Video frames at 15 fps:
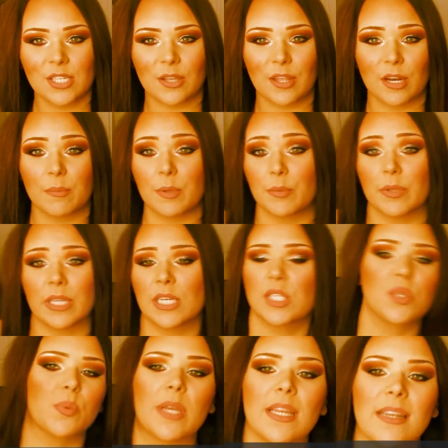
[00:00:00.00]
so that would be really
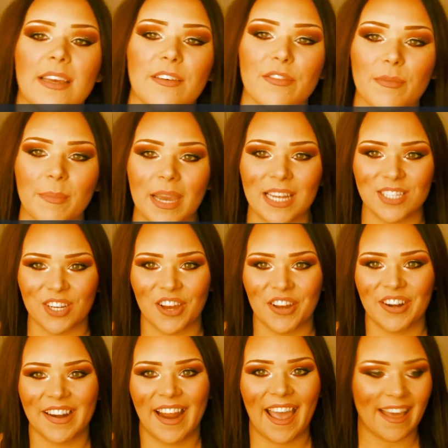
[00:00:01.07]
sweet if my
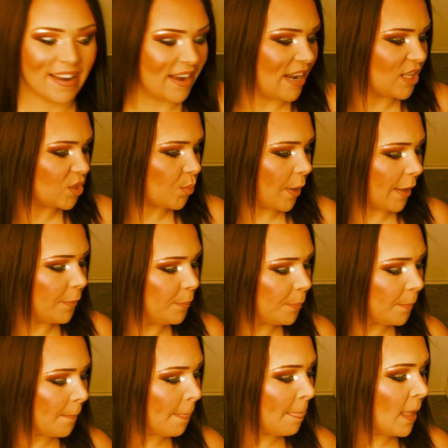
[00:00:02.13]
daughter had it as well.
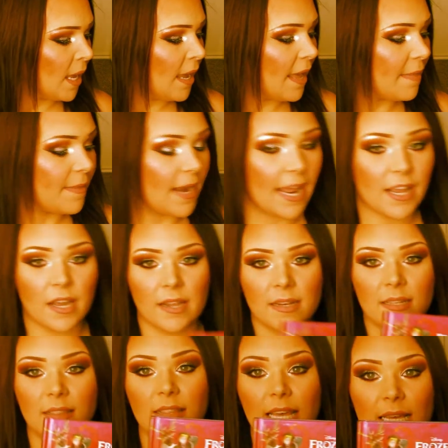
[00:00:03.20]
And then I
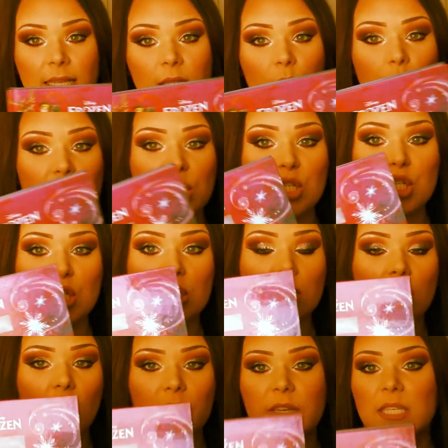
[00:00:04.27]
got this, which
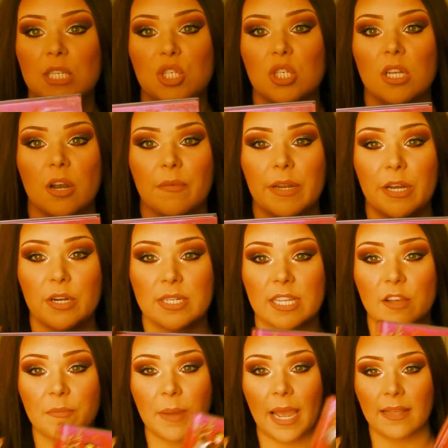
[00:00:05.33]
obviously she cannot read
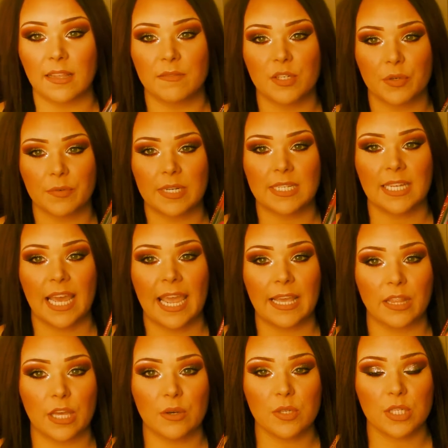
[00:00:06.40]
herself, but I love to read to
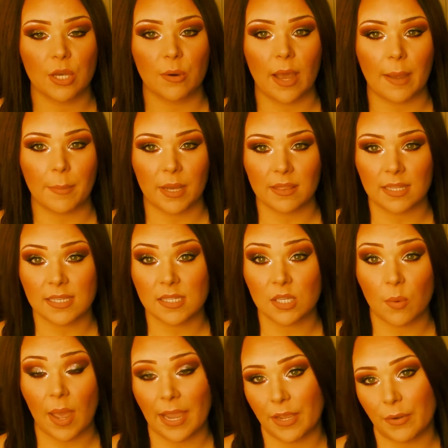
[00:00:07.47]
Halo, so I bought this
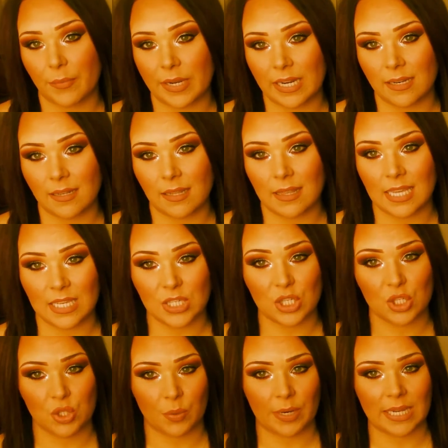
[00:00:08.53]
so I could read these
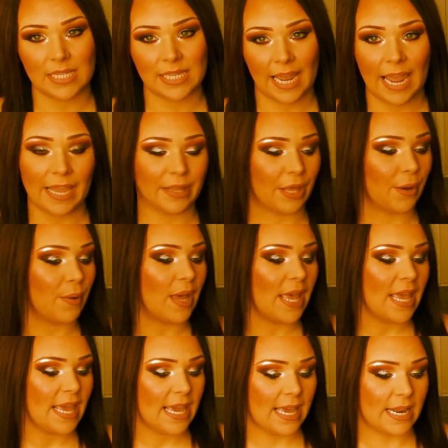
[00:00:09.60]
stories to Halo.
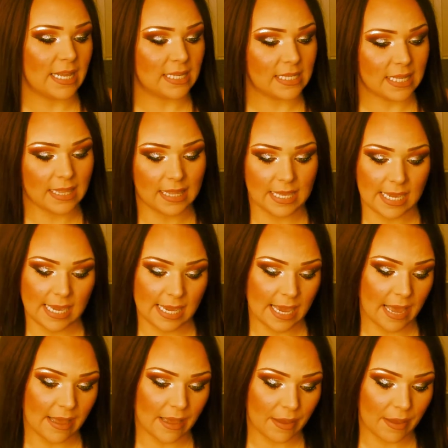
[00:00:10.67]
It is the